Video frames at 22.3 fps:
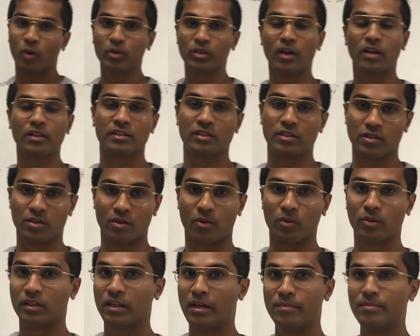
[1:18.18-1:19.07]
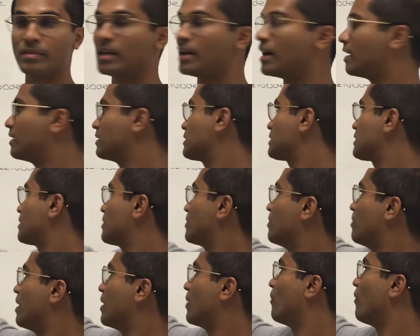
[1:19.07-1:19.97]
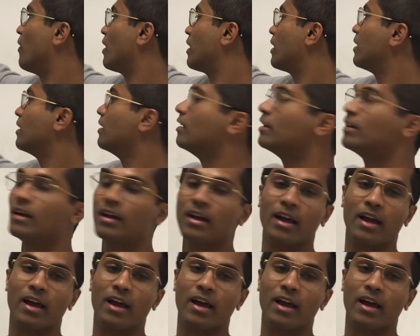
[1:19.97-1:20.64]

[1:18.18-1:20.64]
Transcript: okay, hold on, zero, let me ask my one.